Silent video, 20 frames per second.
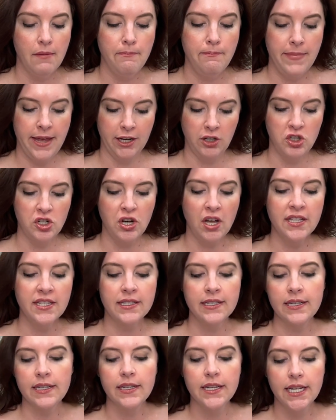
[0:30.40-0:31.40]
Mick
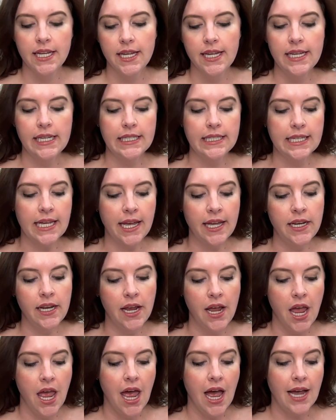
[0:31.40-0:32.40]
Johnson, he said.
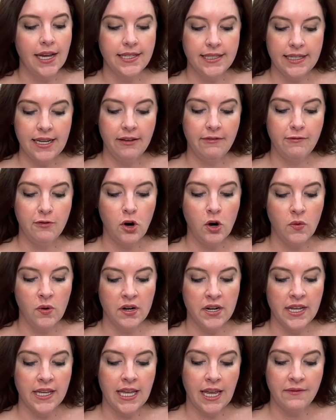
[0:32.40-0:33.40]
I stepped
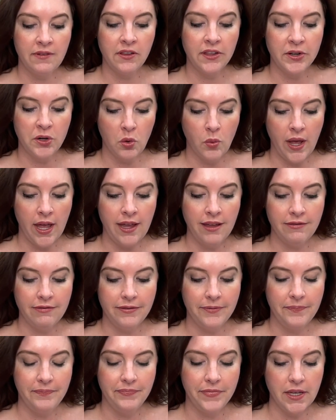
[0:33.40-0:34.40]
forward and gave a little wave.
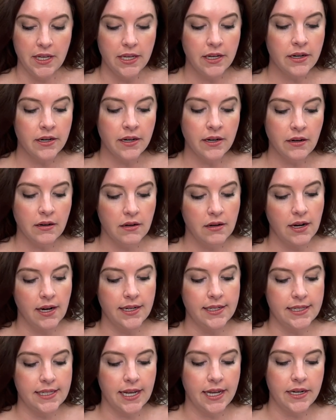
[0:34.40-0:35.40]
Here,
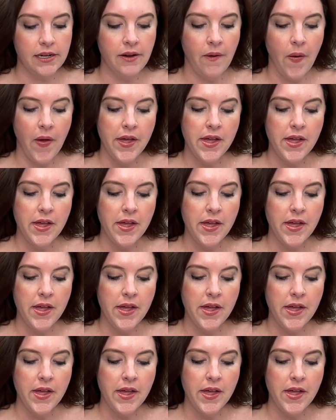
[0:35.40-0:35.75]
I said.